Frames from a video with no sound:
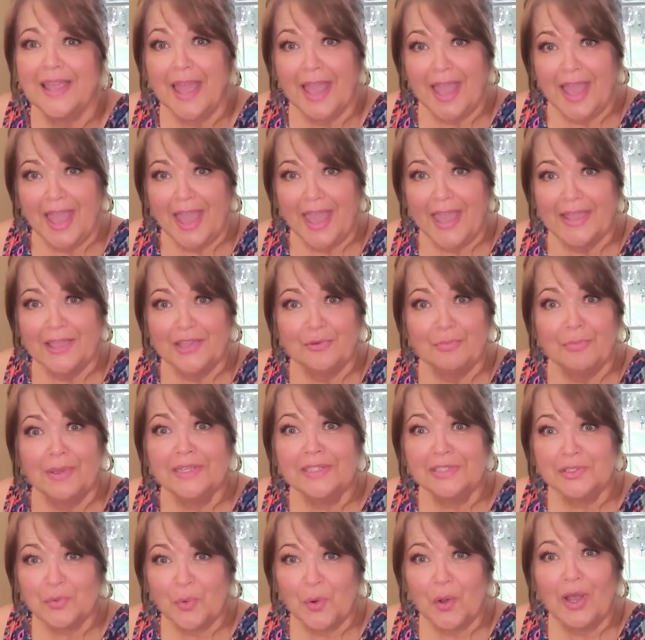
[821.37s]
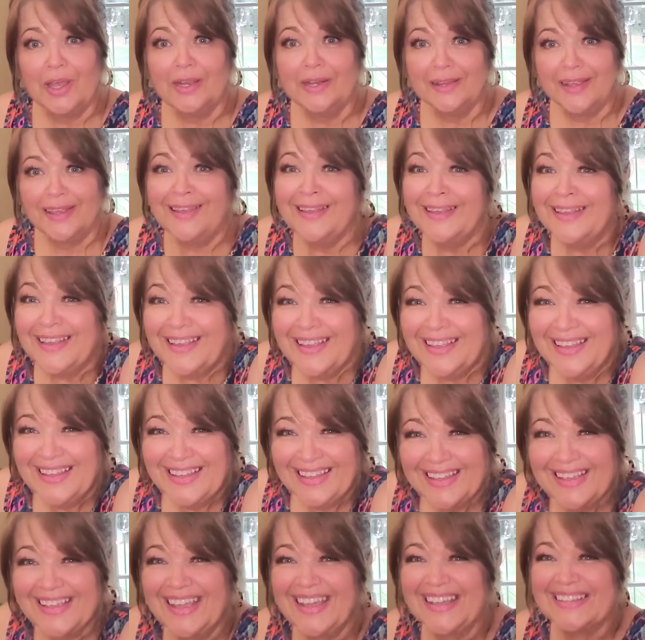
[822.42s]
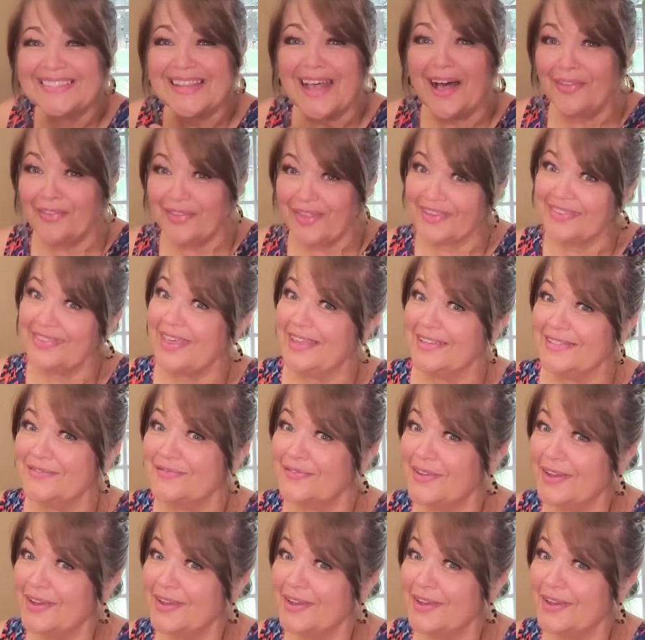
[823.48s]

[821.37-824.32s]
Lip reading: hey, you missed one, because I'll think that's